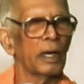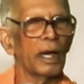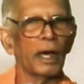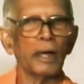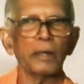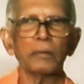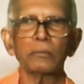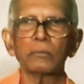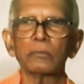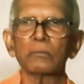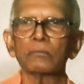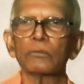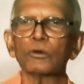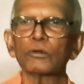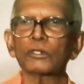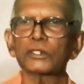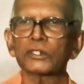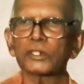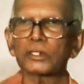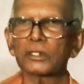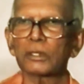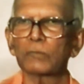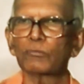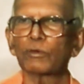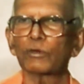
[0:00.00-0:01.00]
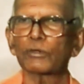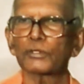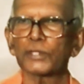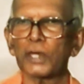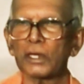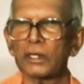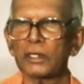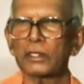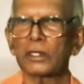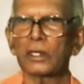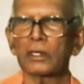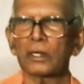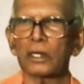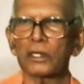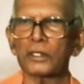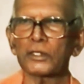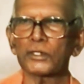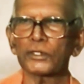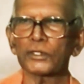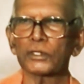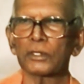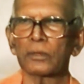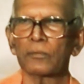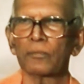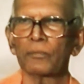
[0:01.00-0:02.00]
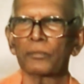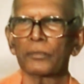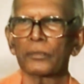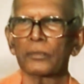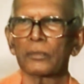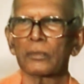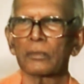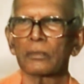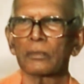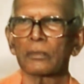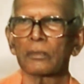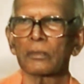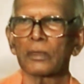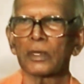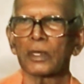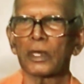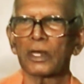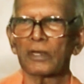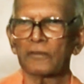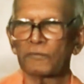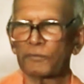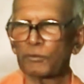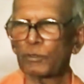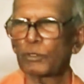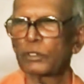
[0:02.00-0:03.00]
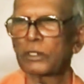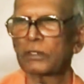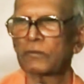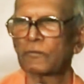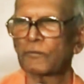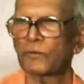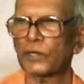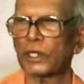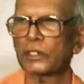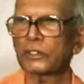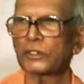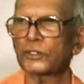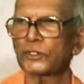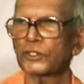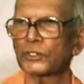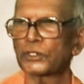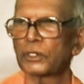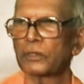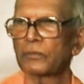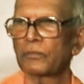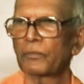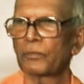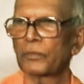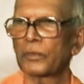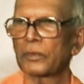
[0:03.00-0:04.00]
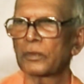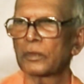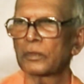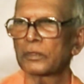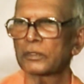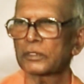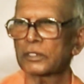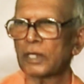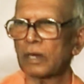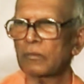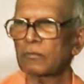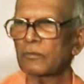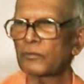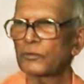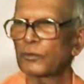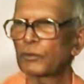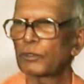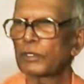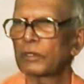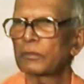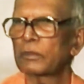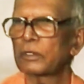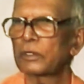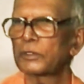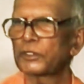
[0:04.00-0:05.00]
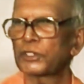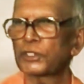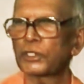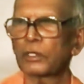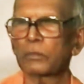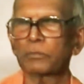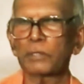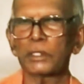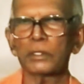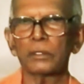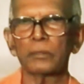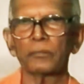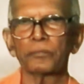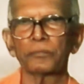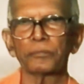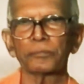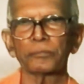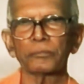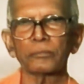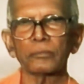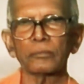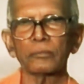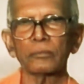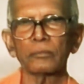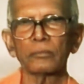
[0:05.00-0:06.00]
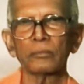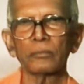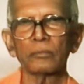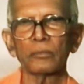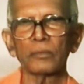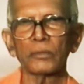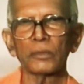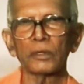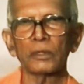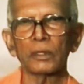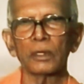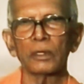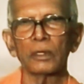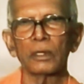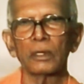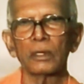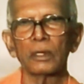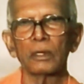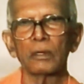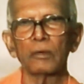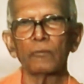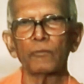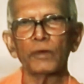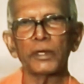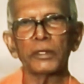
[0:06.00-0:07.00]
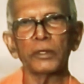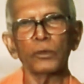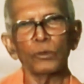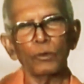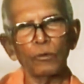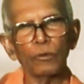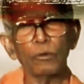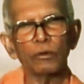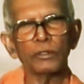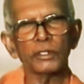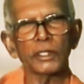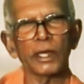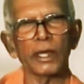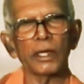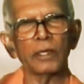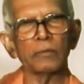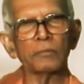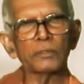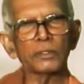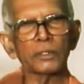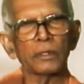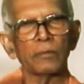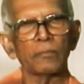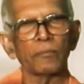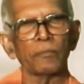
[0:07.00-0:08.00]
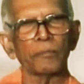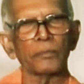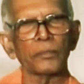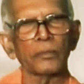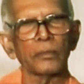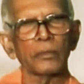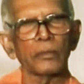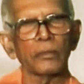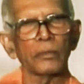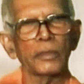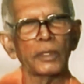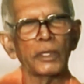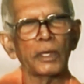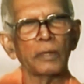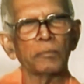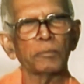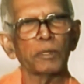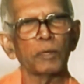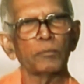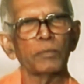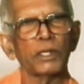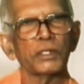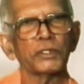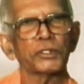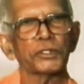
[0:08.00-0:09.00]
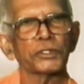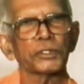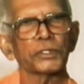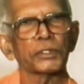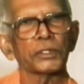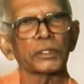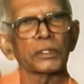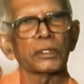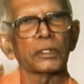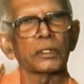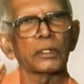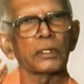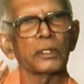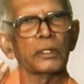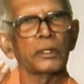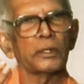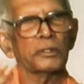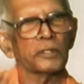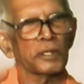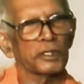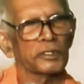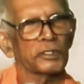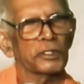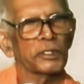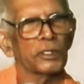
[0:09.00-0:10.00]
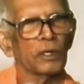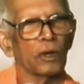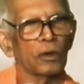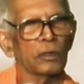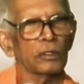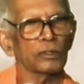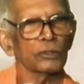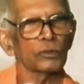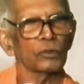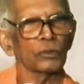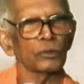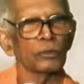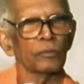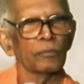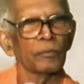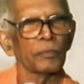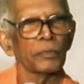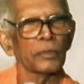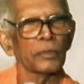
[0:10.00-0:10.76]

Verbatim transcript: And most of the books are in English, a few in French, some few in German. Very old times they are published in Russian also.